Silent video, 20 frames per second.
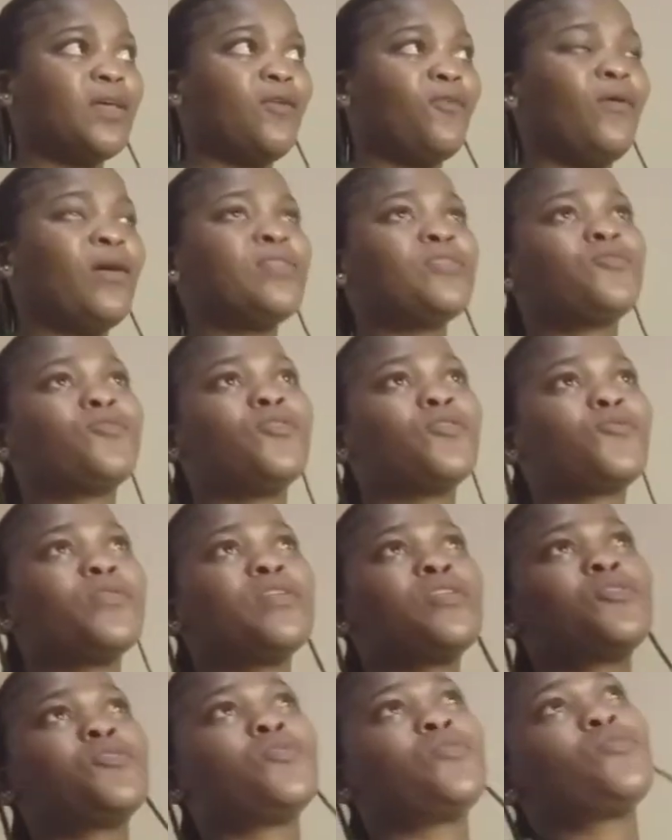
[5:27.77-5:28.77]
what's good
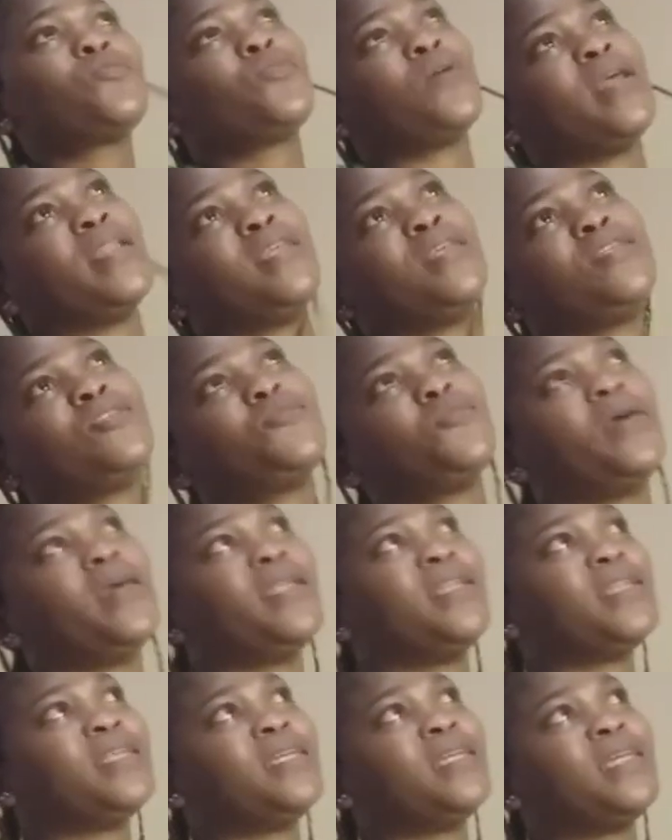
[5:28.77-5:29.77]
with
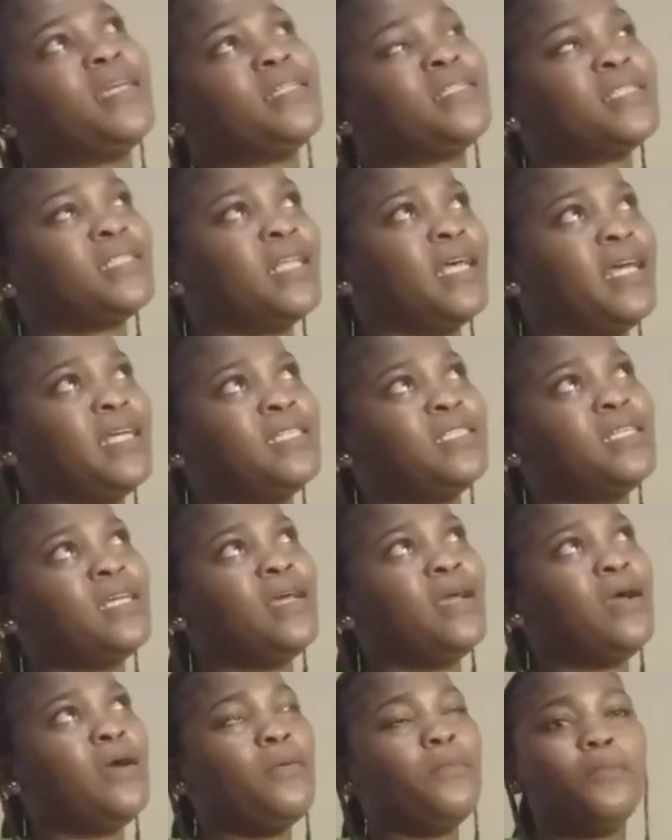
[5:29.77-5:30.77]
2020 is that
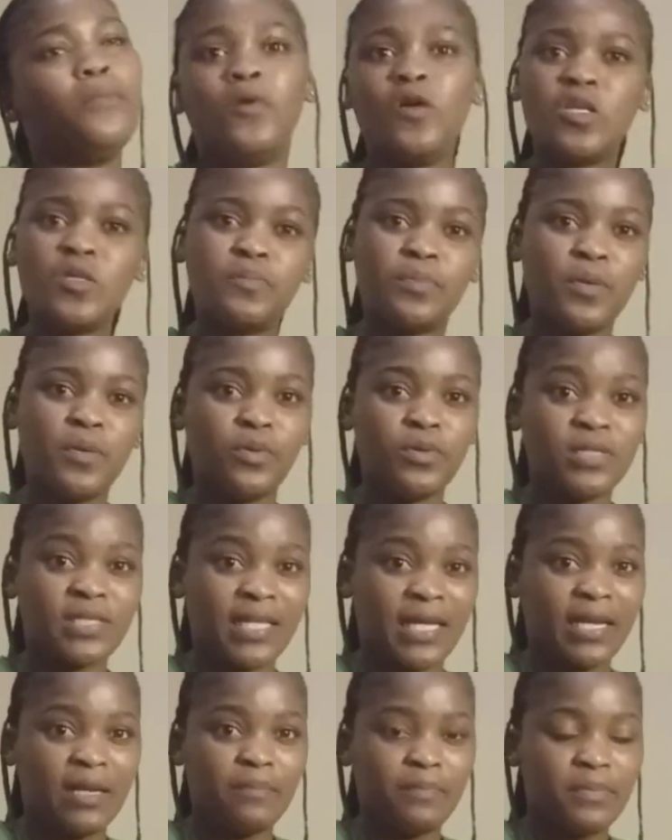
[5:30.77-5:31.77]
most people
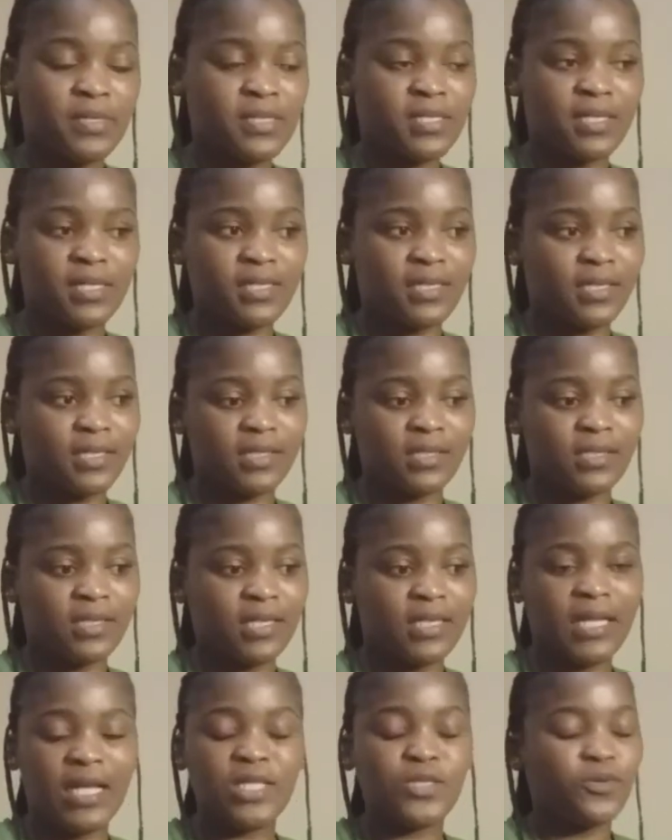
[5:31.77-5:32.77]
started businesses.
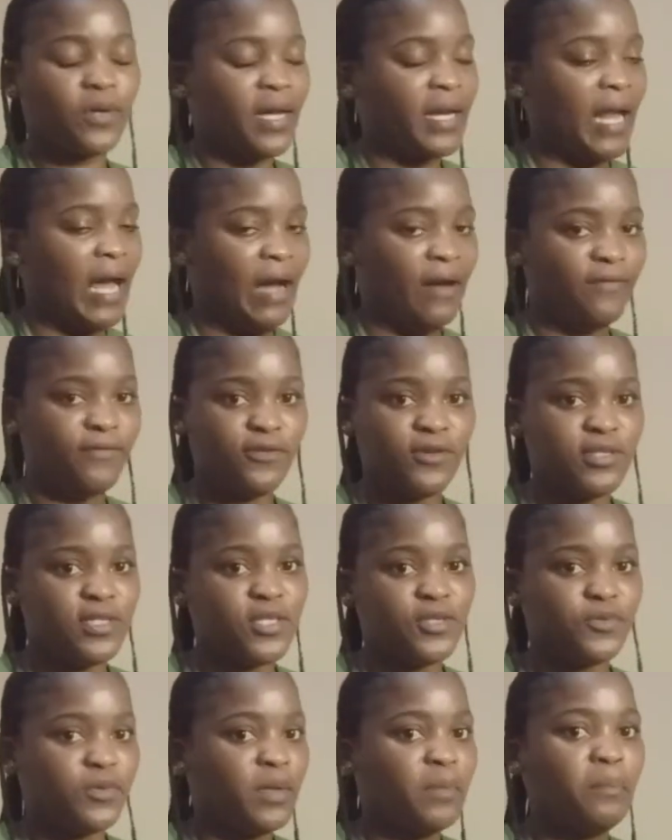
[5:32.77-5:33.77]
That's what I've
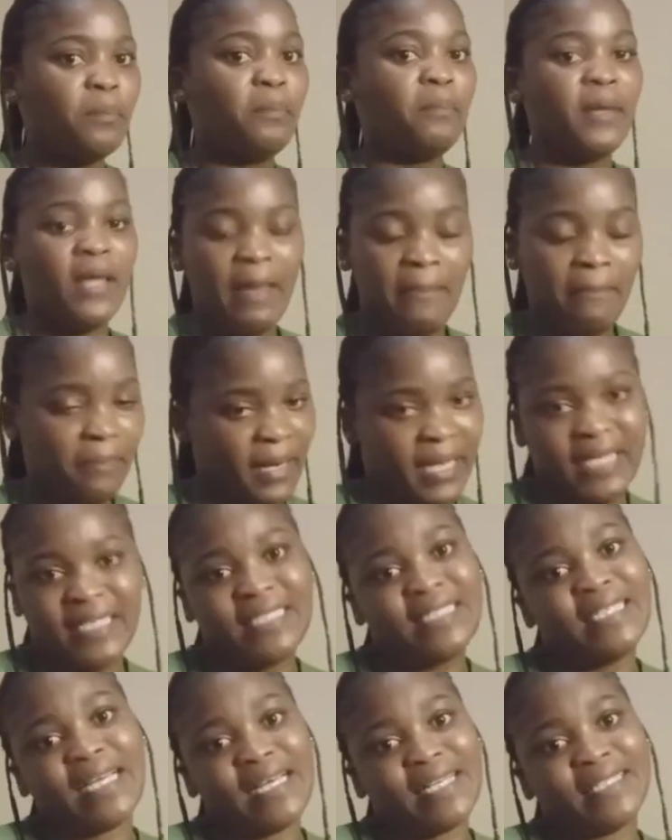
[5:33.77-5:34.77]
noticed with a black
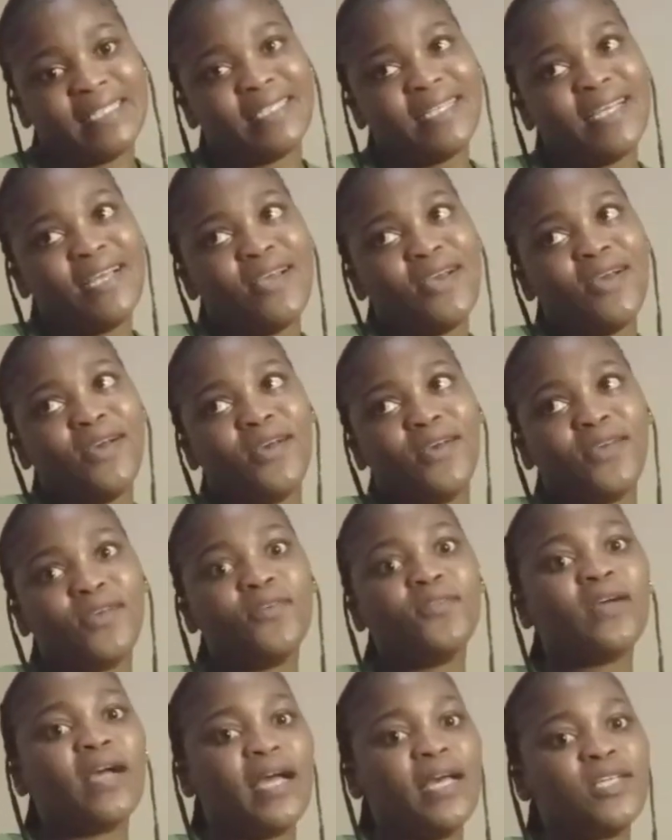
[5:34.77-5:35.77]
child.
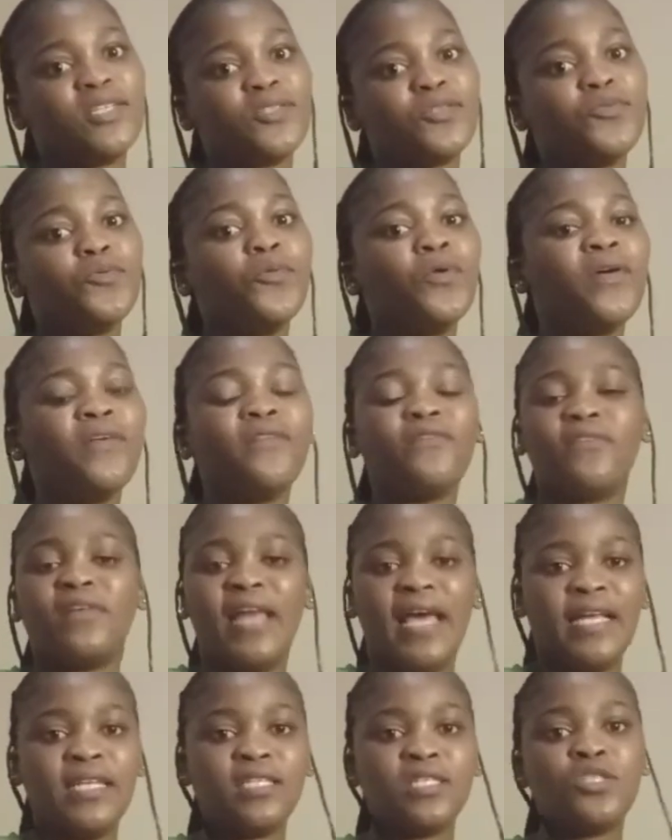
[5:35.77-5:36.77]
You guys, we've
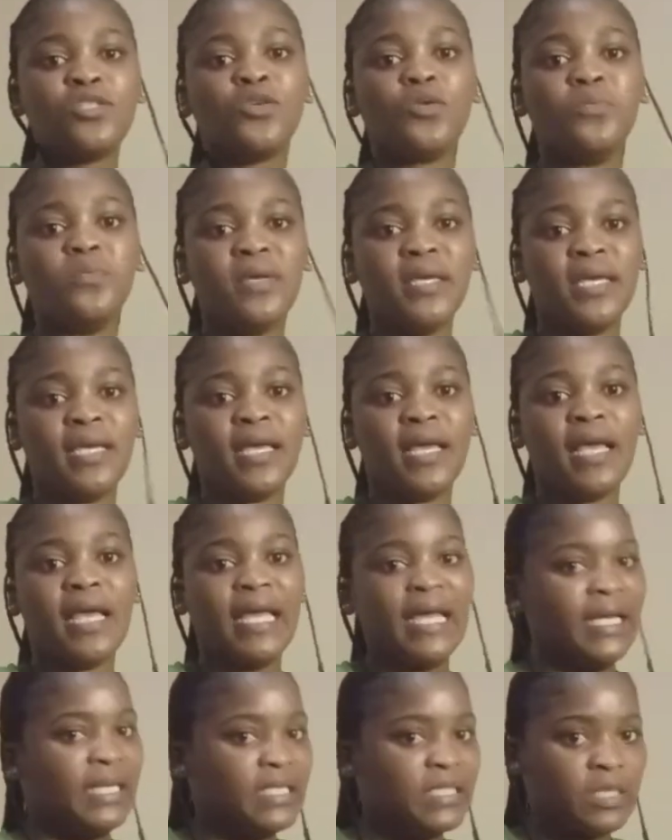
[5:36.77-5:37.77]
learned to be
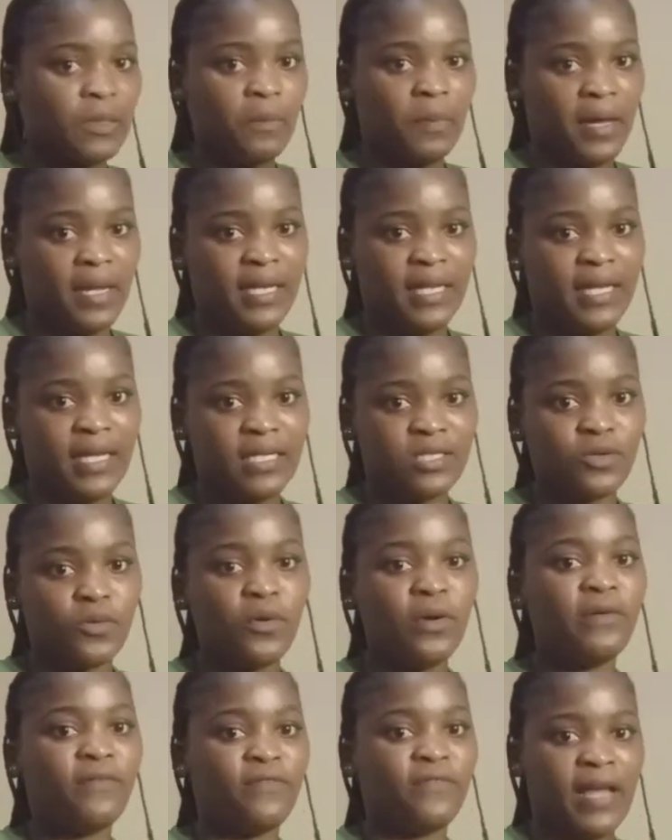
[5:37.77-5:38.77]
independent.
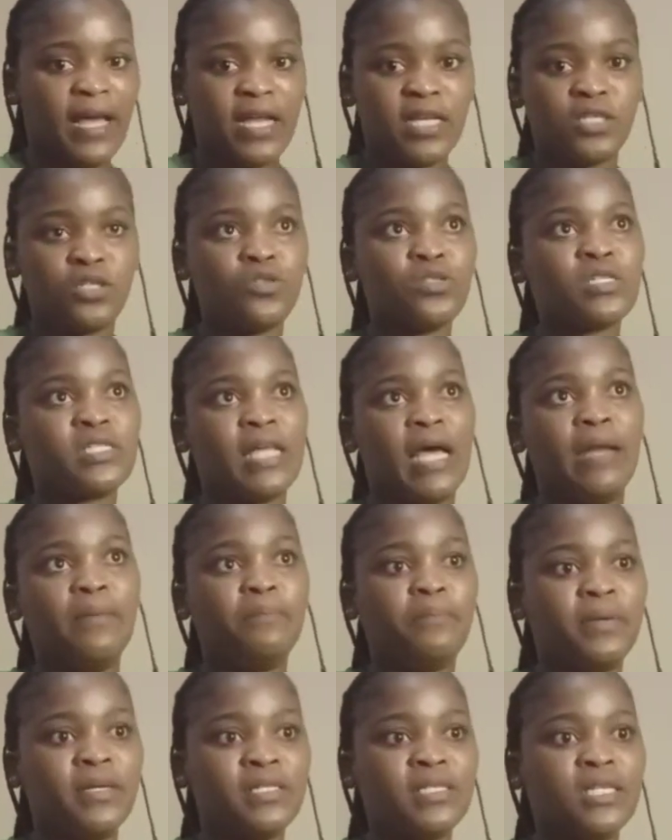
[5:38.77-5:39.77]
We've learned to
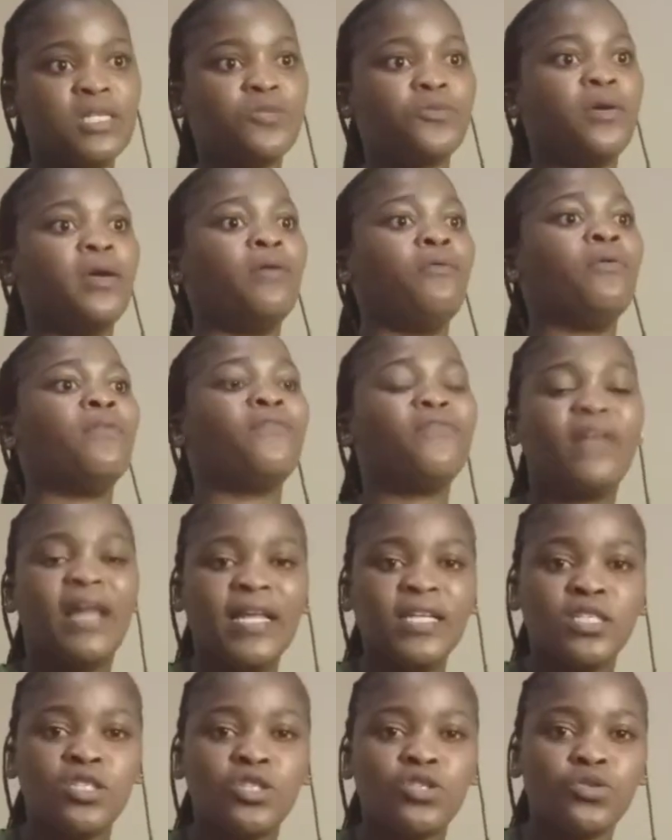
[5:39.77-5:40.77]
start business. We've
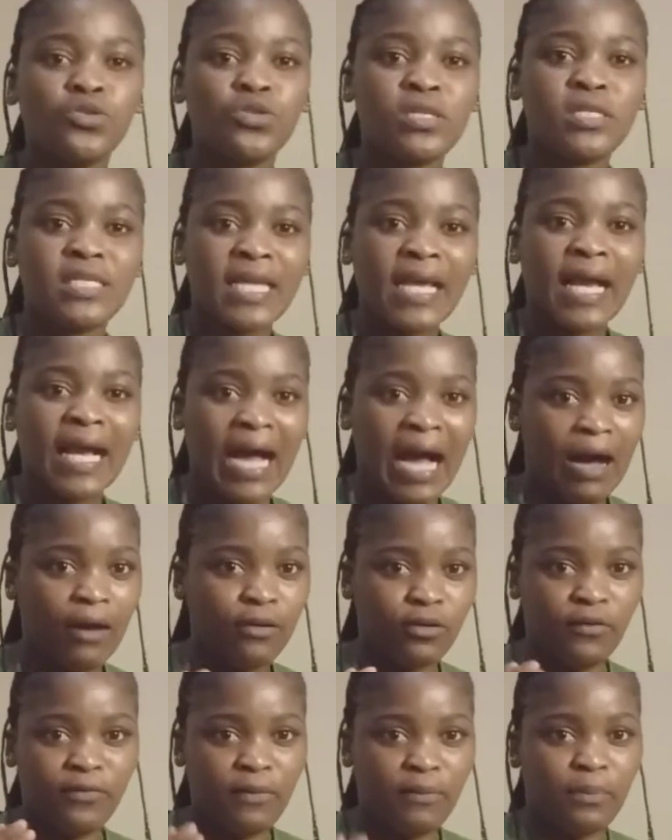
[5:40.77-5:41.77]
learned to think out
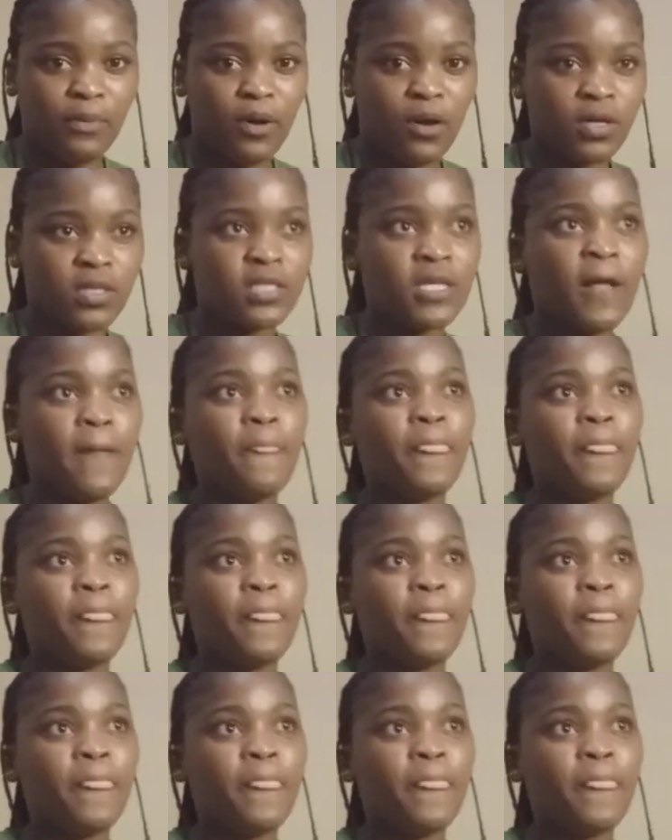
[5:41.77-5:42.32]
of the box.